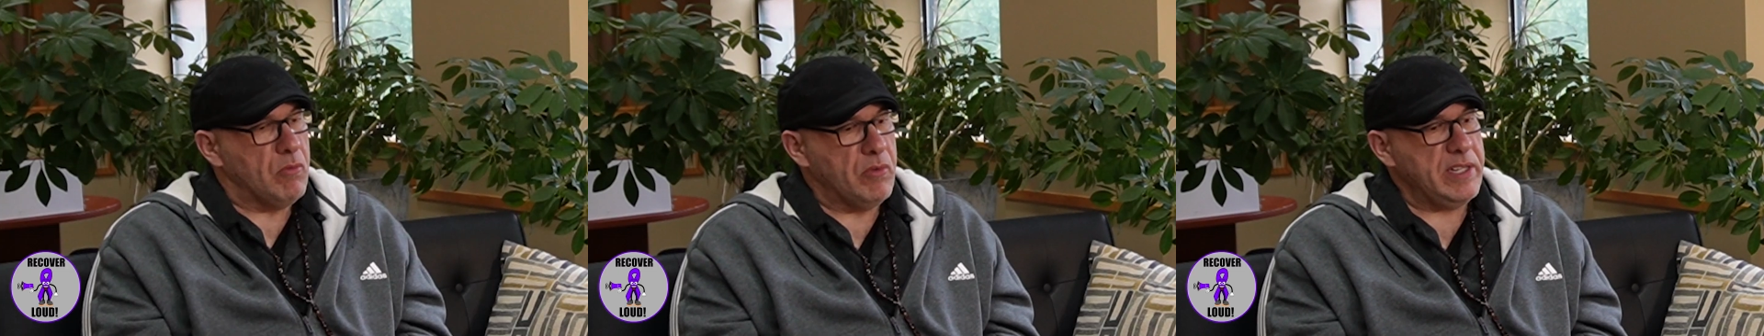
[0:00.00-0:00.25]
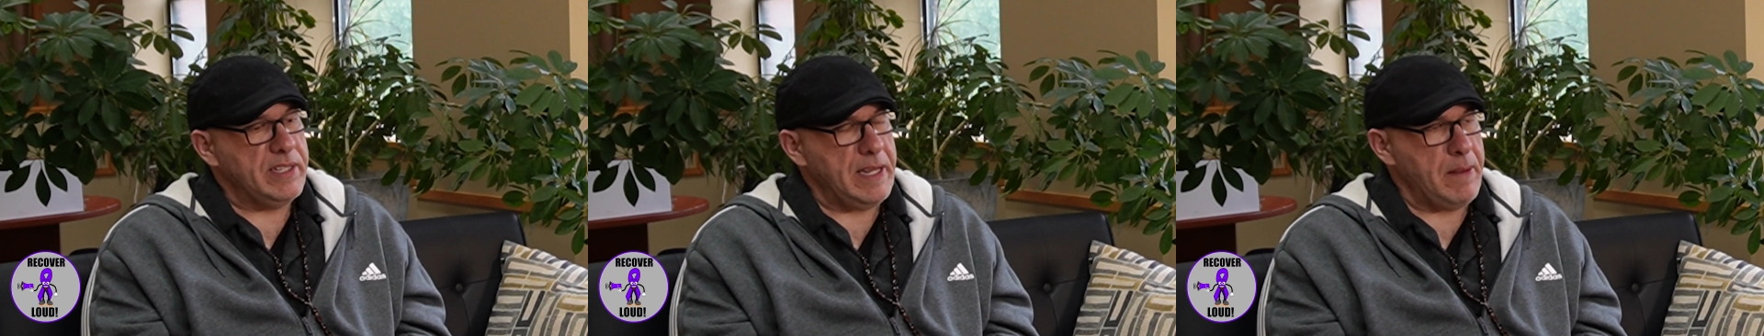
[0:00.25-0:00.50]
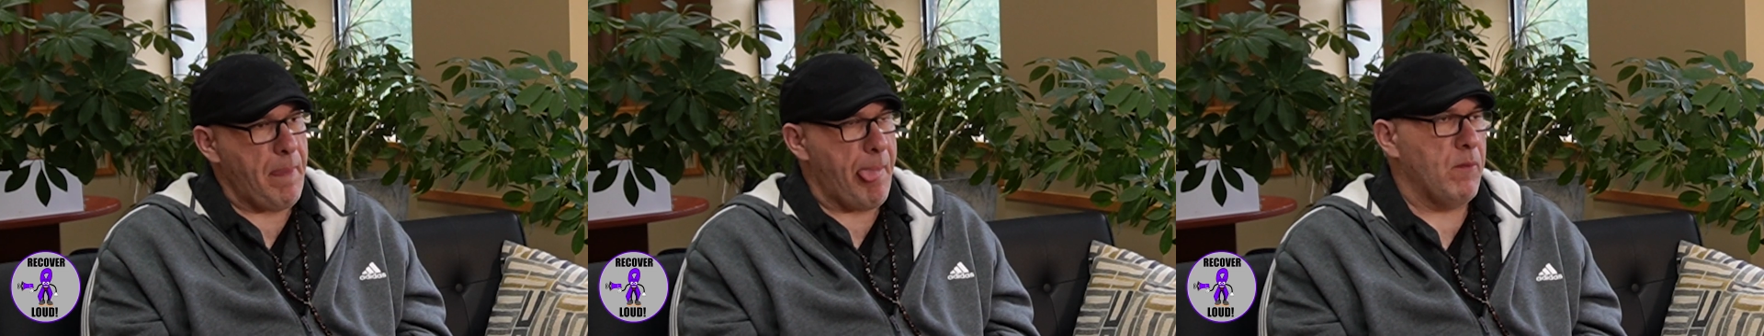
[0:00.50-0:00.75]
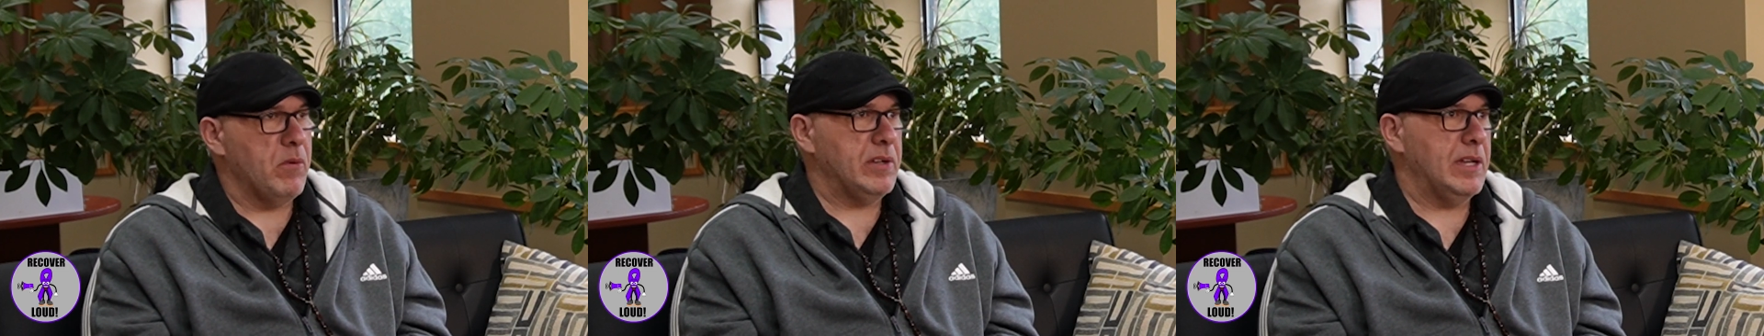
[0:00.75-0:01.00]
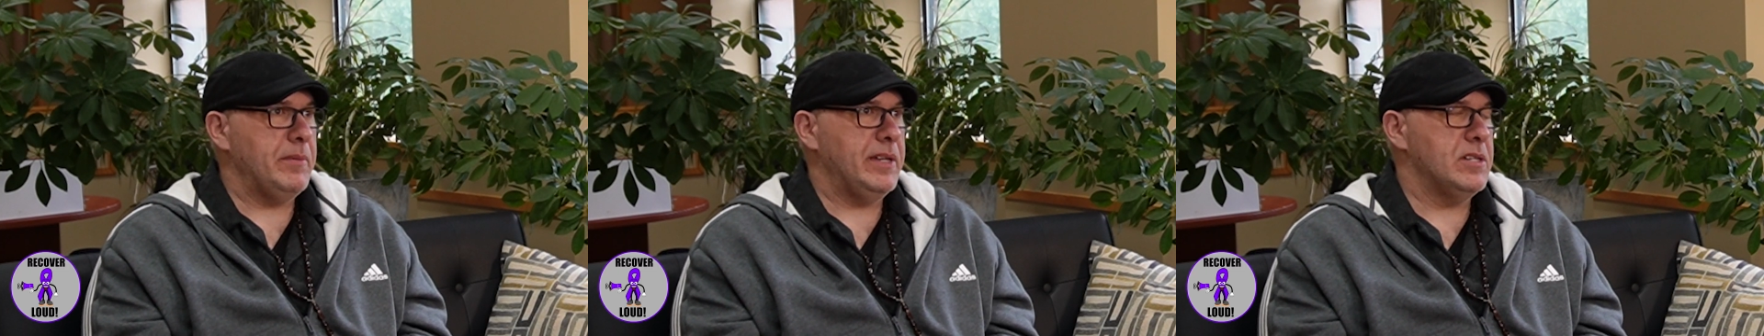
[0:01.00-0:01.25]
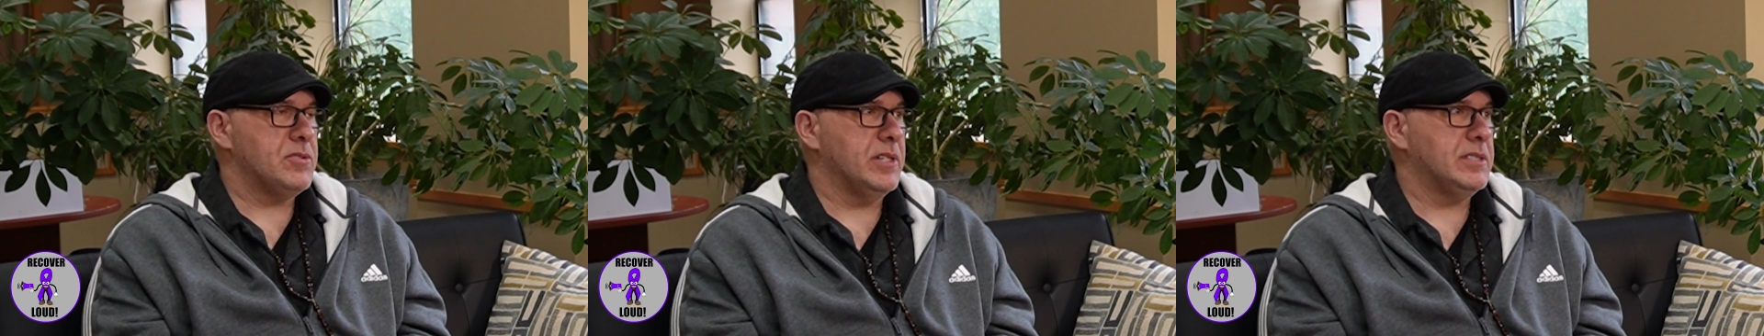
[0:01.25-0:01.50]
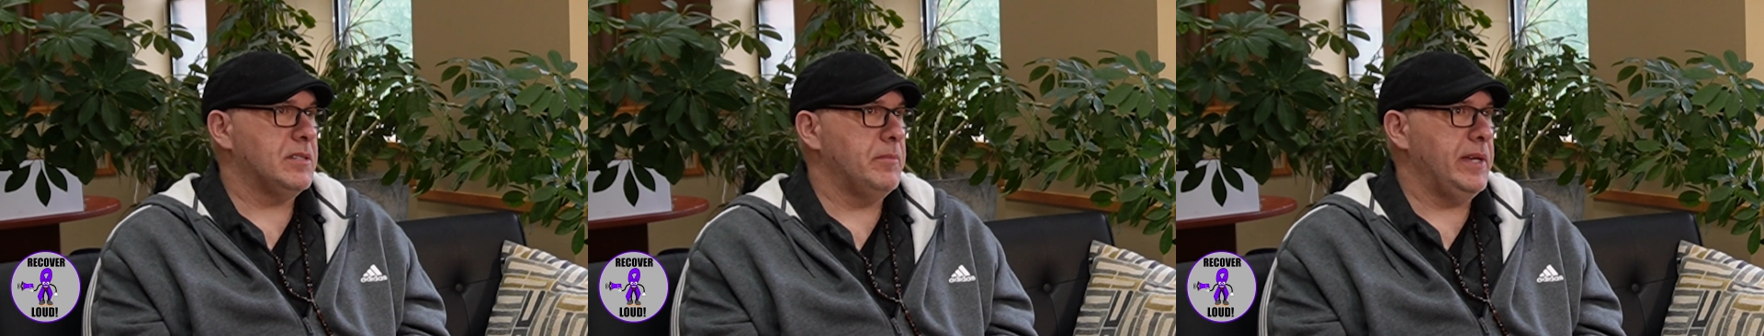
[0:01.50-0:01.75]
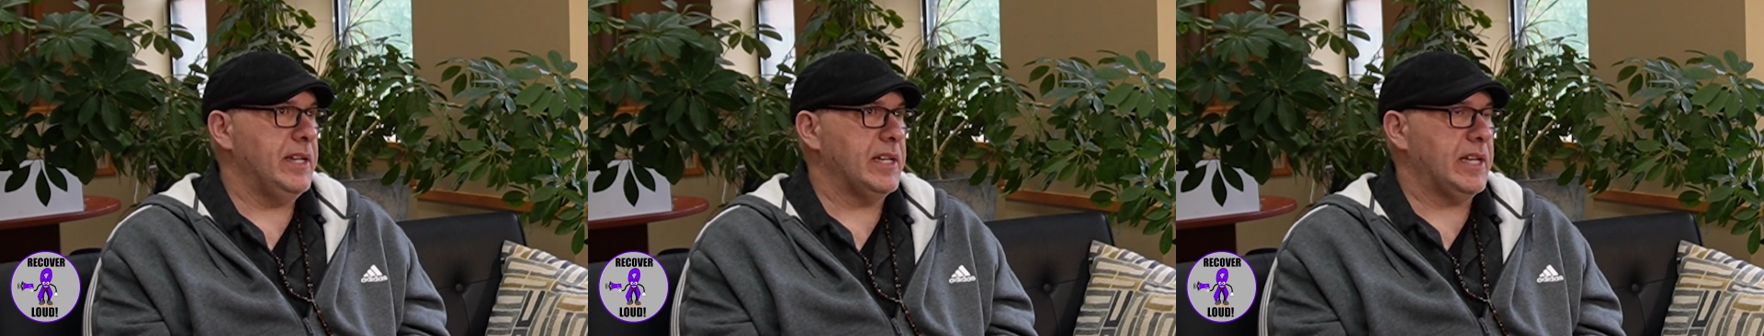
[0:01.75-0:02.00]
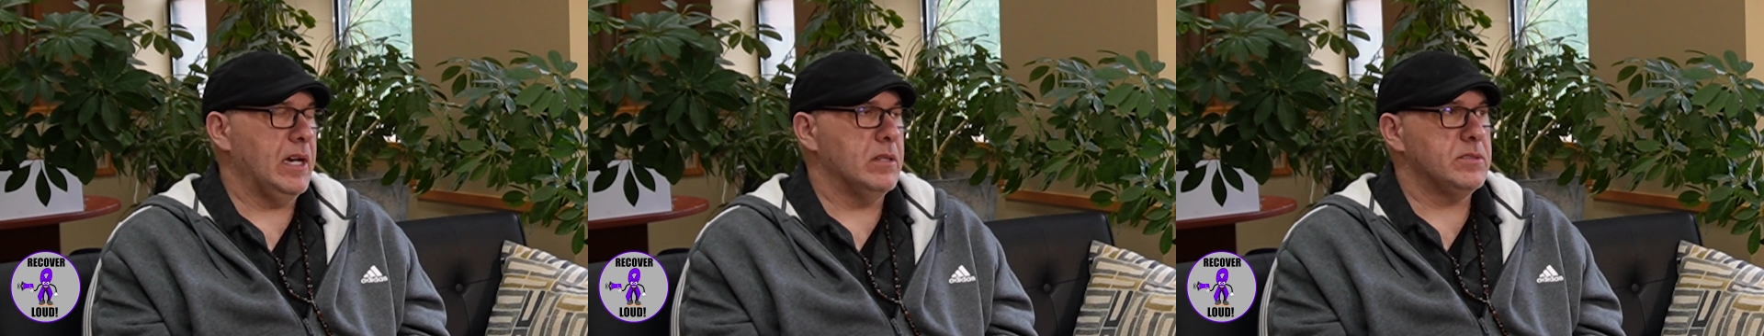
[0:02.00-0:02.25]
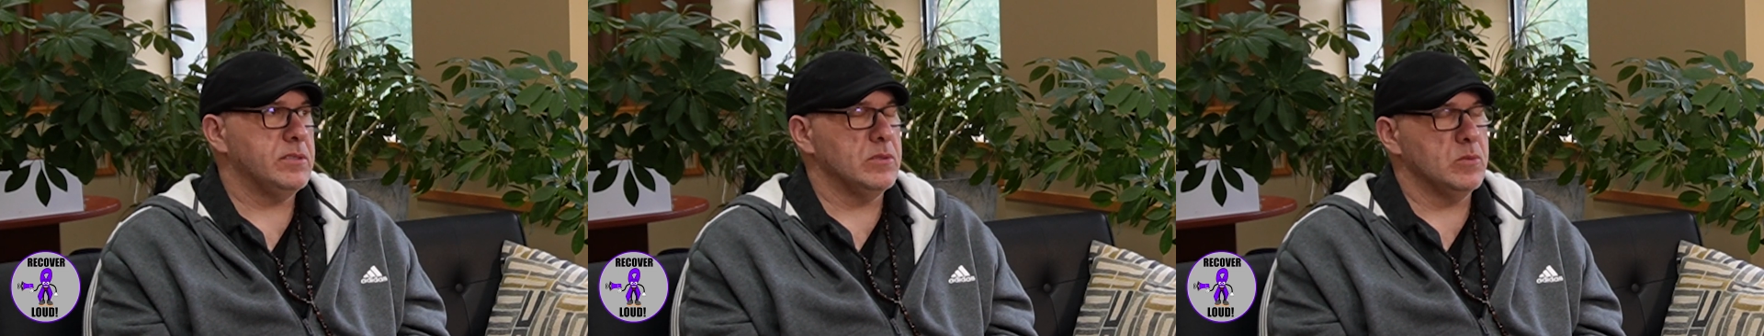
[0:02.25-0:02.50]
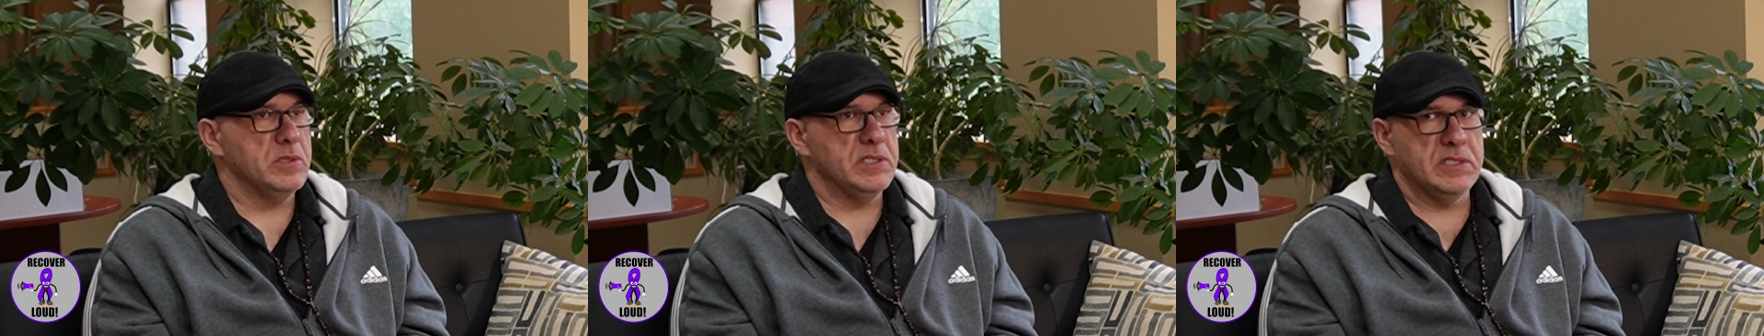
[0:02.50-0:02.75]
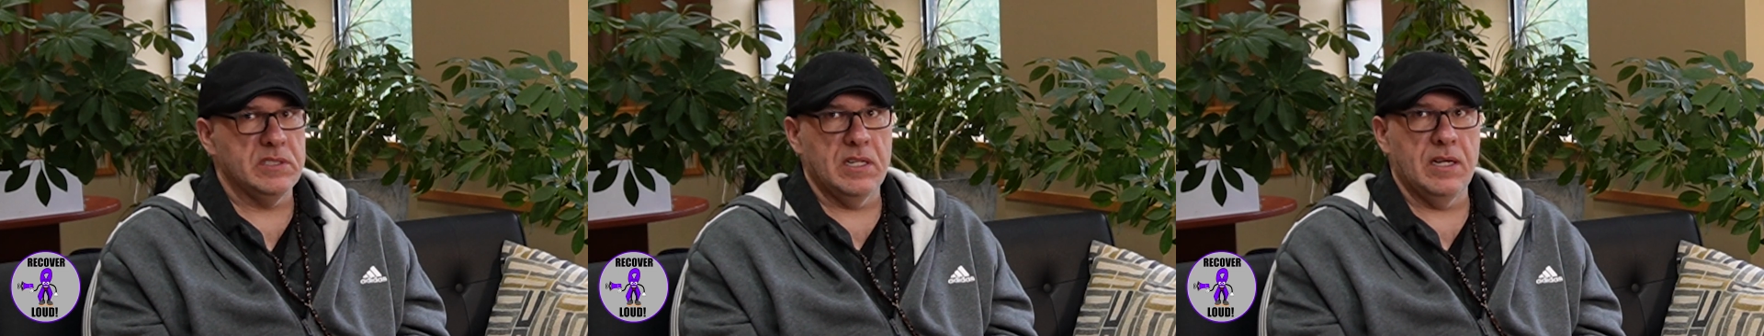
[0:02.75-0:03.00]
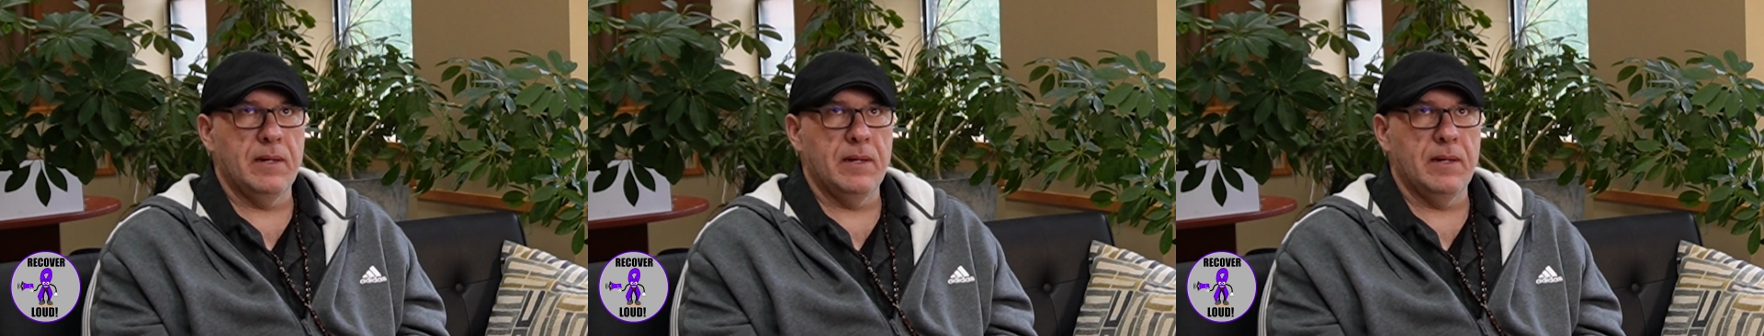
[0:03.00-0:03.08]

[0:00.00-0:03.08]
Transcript: Really, what got me interested in being a counselor was